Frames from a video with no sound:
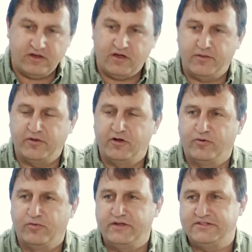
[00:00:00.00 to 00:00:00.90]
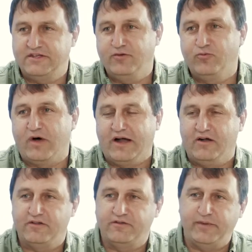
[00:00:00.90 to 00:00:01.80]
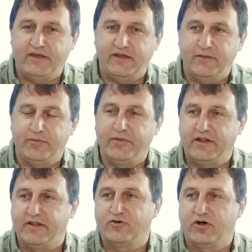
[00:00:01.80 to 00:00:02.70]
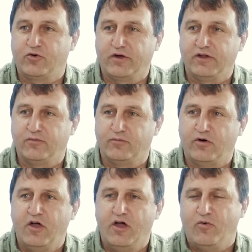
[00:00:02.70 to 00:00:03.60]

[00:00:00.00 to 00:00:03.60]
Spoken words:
We see wireless being implemented into our curriculum more.